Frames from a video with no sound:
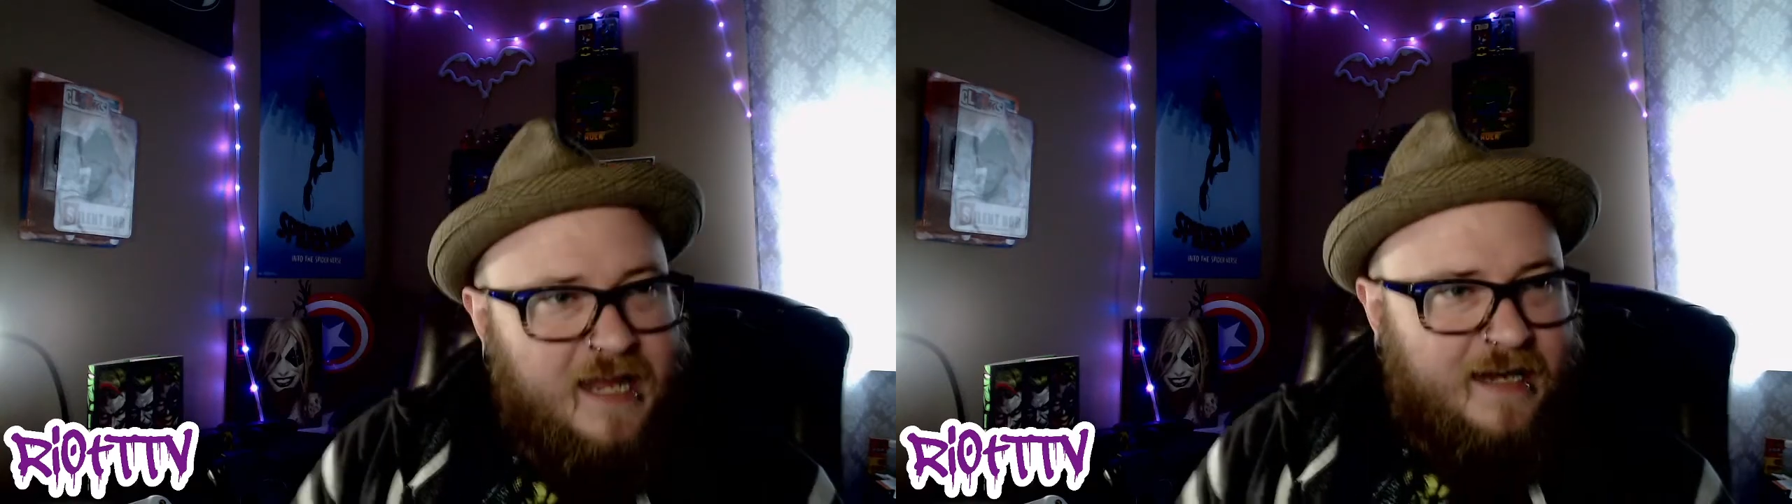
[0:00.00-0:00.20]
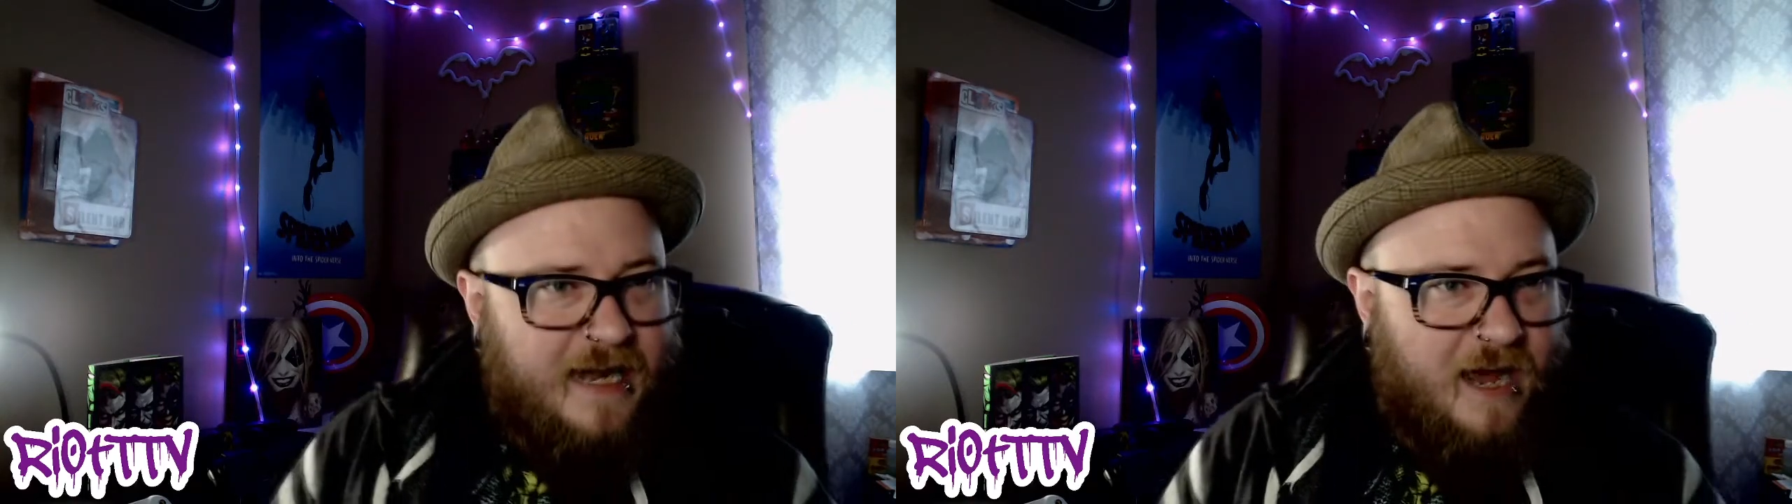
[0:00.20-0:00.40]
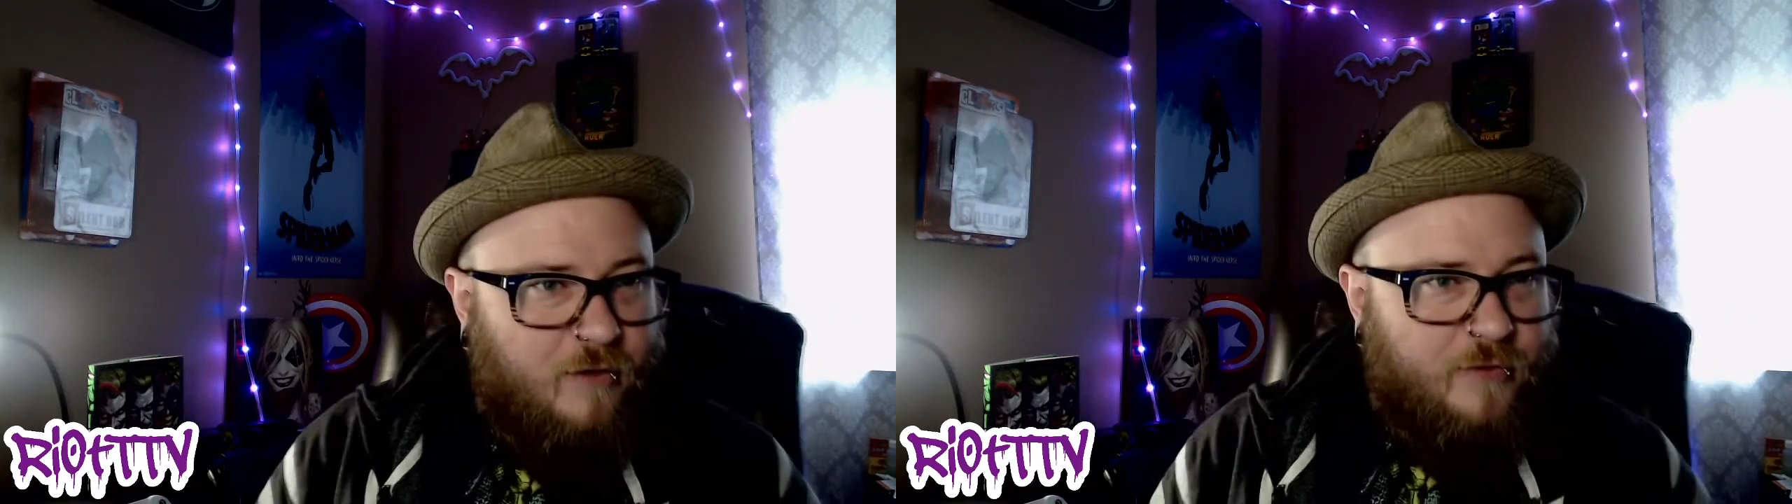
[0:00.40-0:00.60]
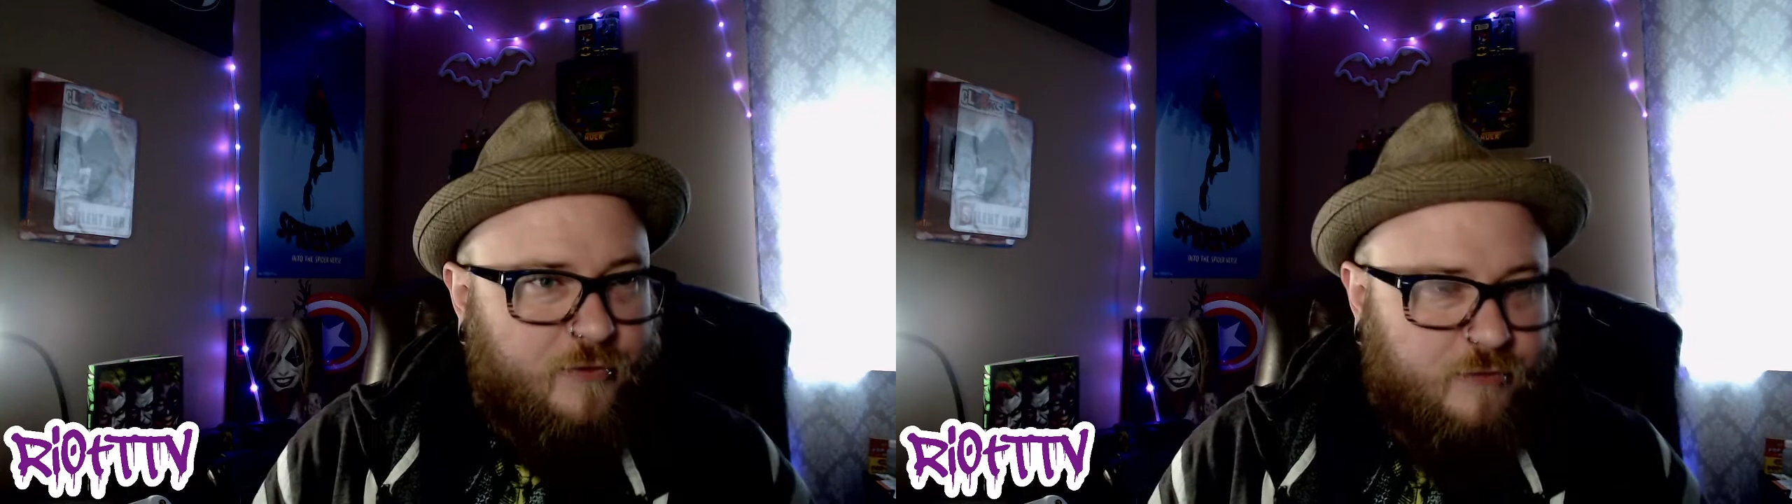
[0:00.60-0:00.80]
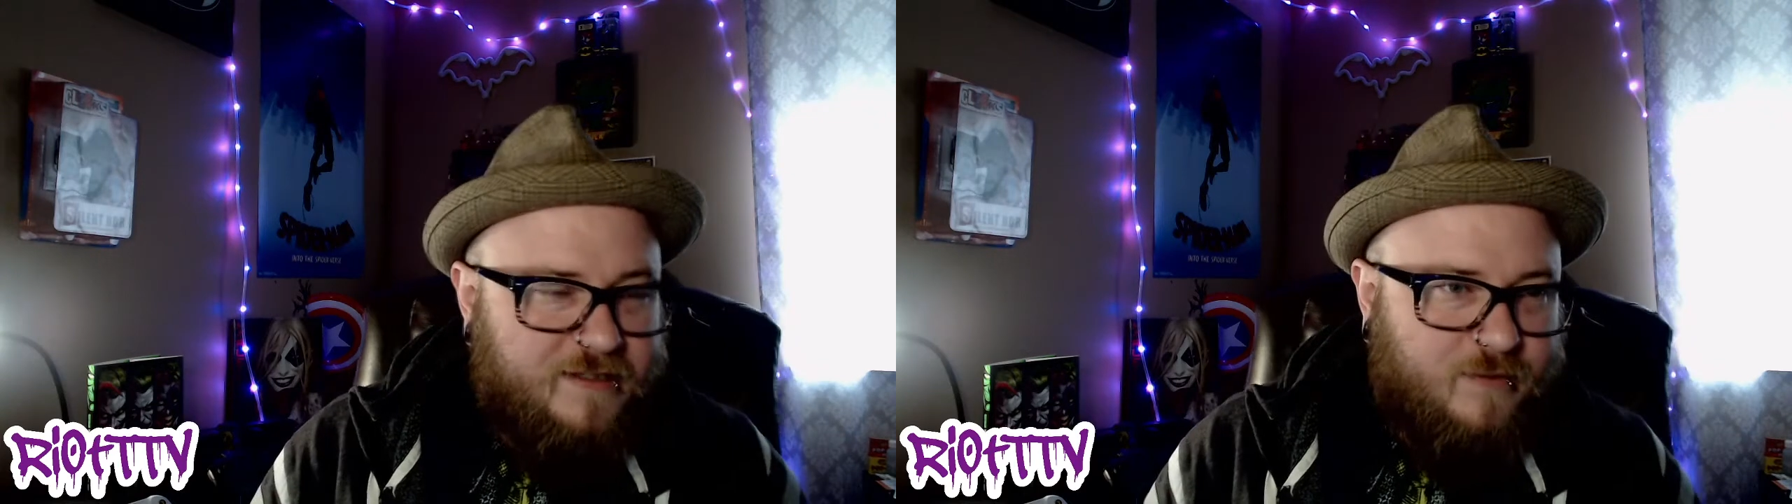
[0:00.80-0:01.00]
Now,
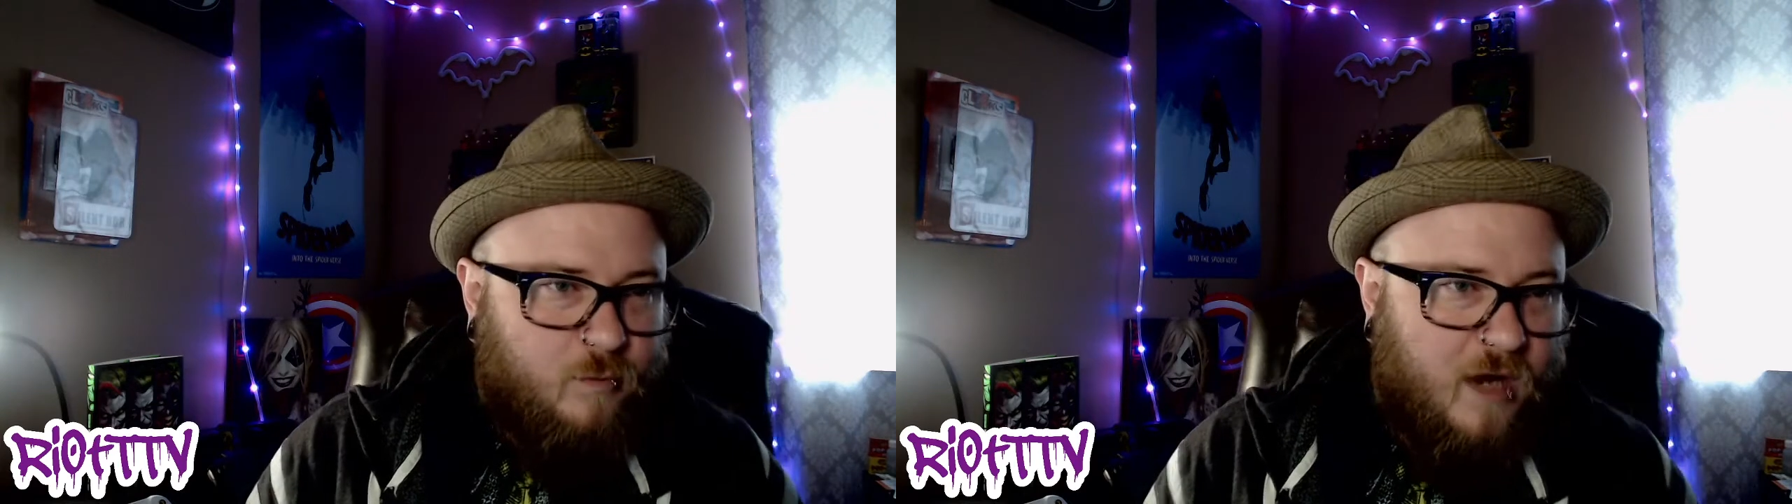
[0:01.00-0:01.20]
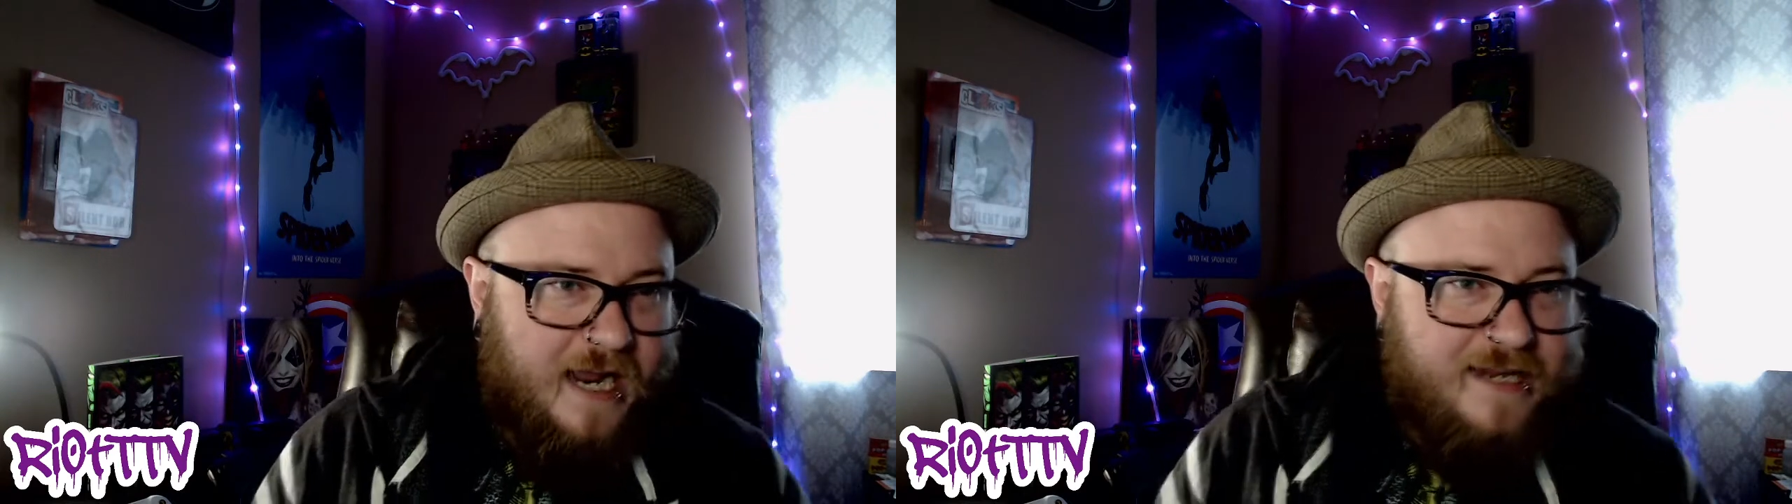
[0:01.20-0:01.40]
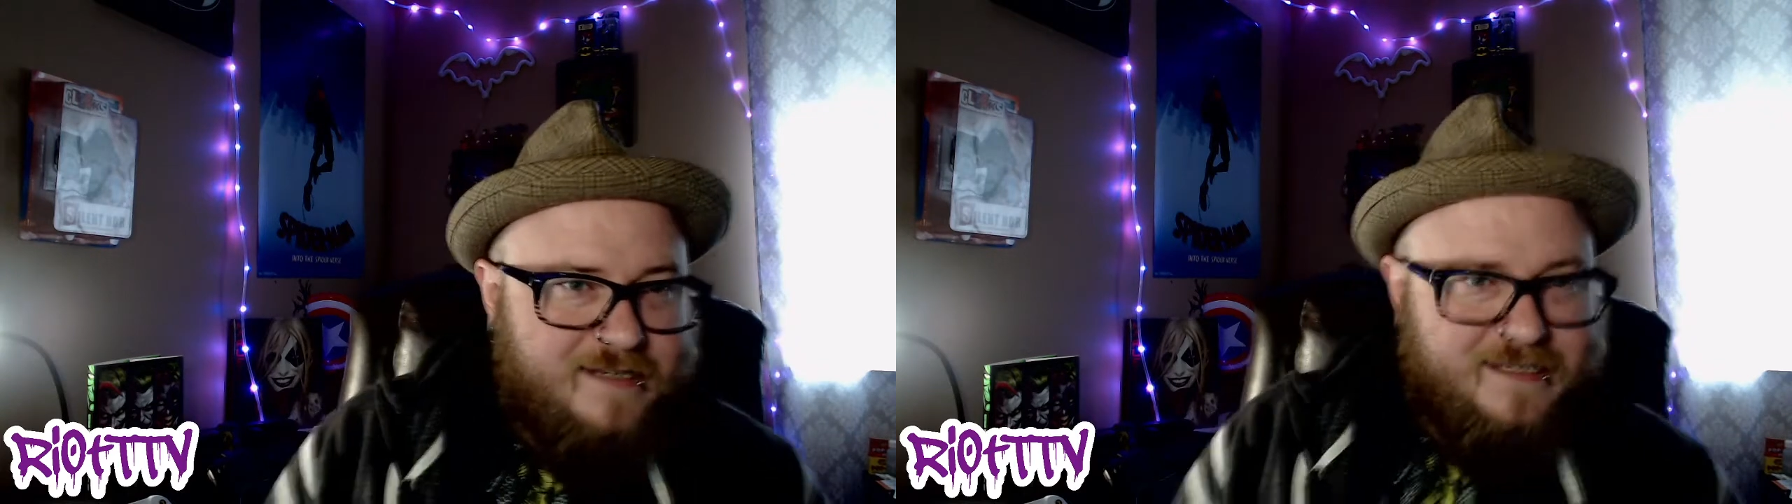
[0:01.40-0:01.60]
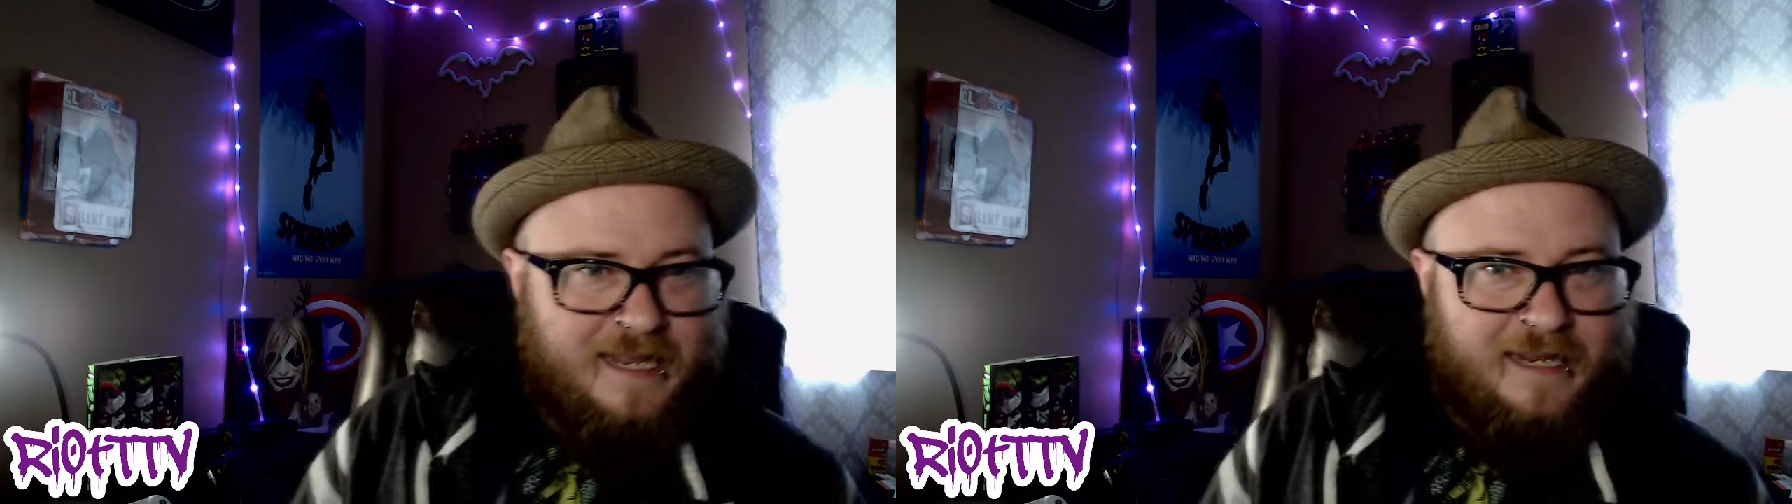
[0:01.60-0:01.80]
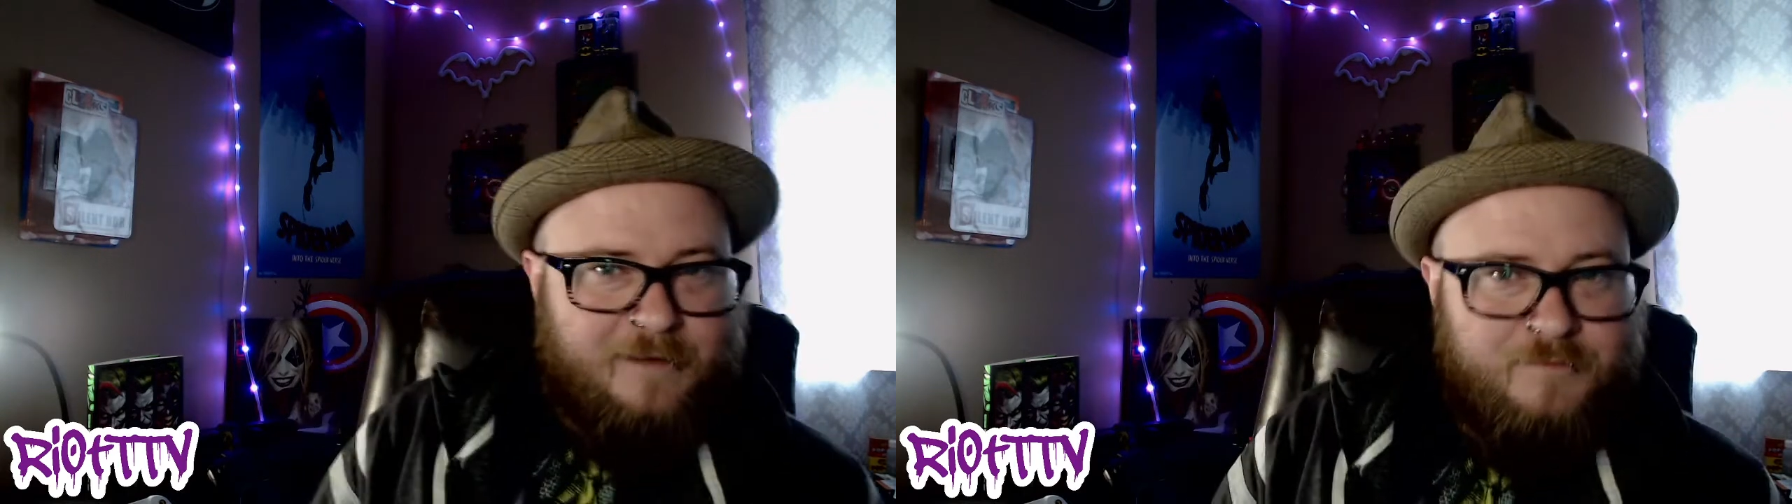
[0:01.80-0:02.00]
the reason why I
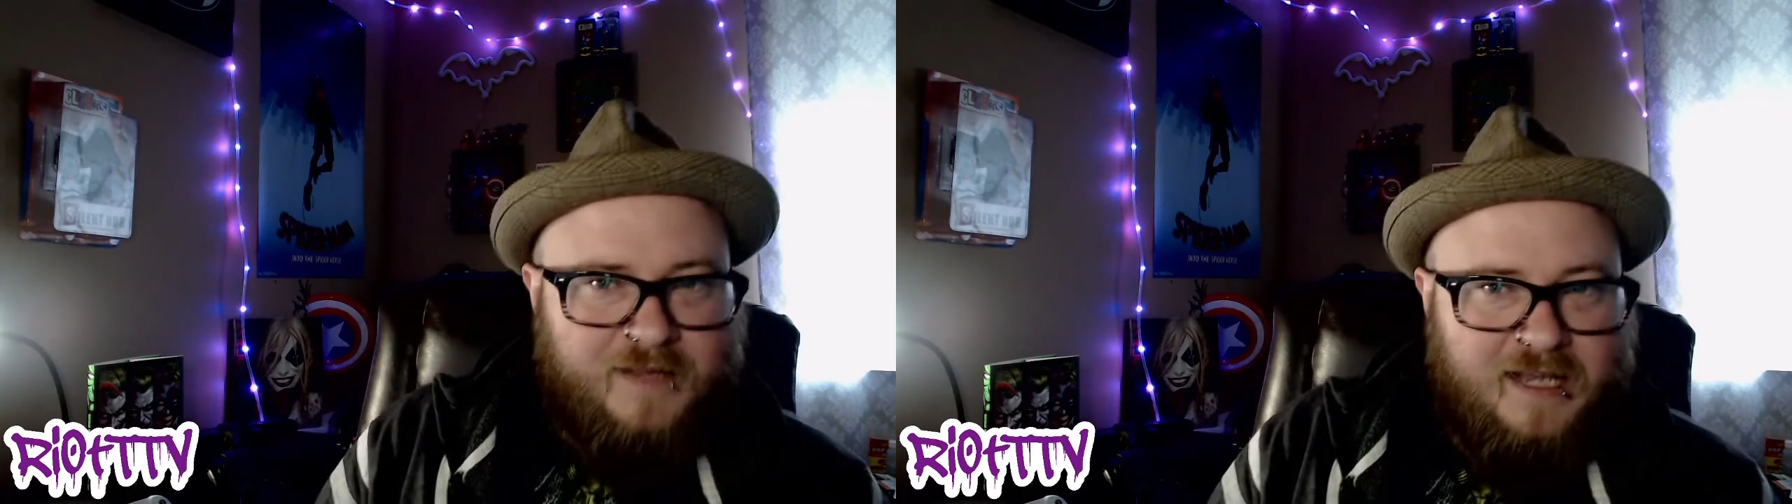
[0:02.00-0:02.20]
say